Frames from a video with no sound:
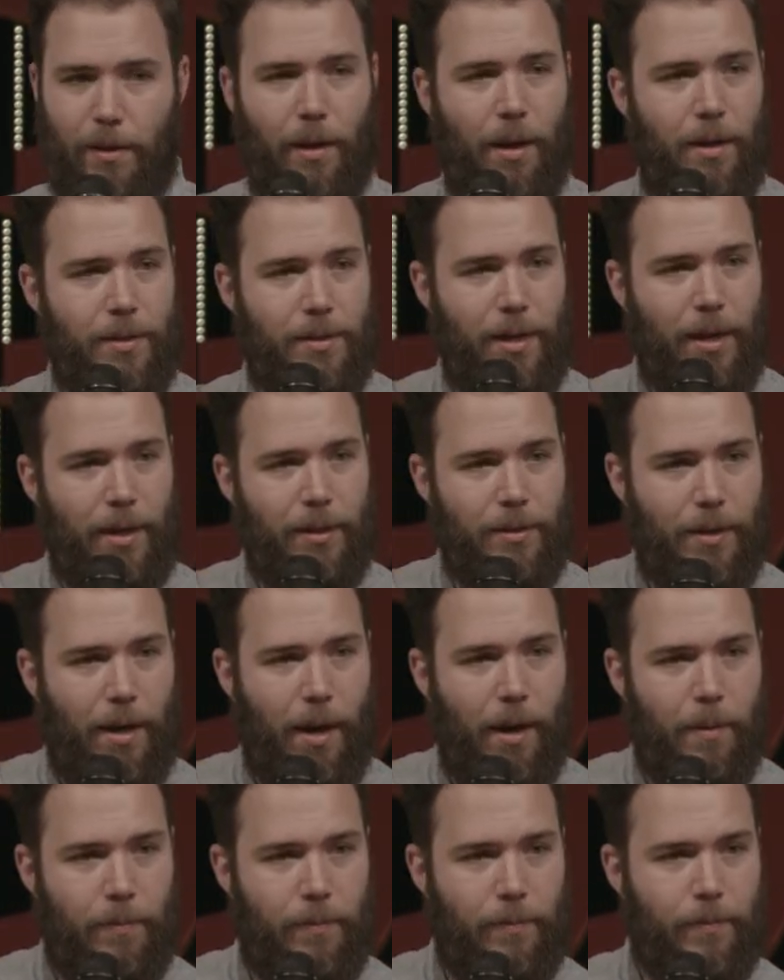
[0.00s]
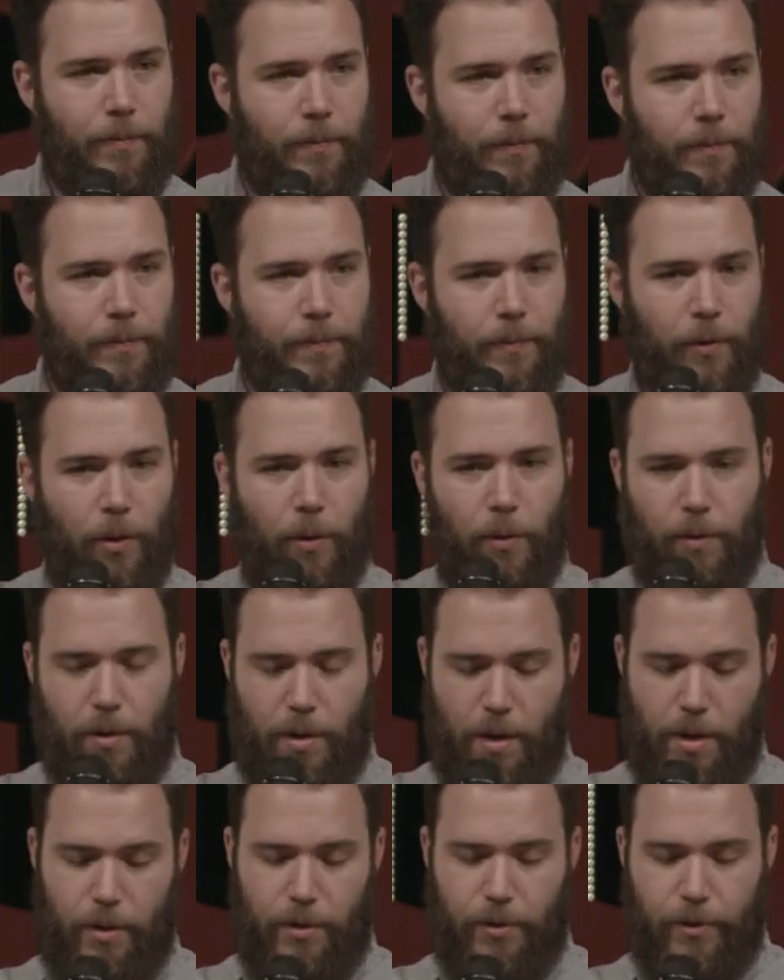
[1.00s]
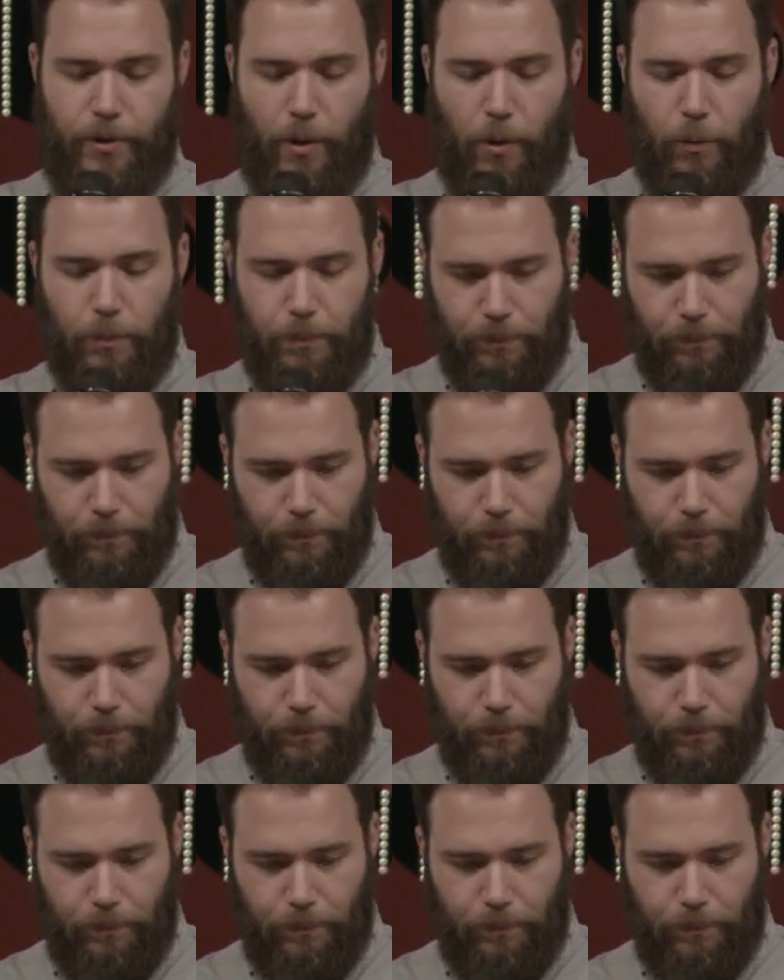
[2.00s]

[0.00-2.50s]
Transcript: a second time. So,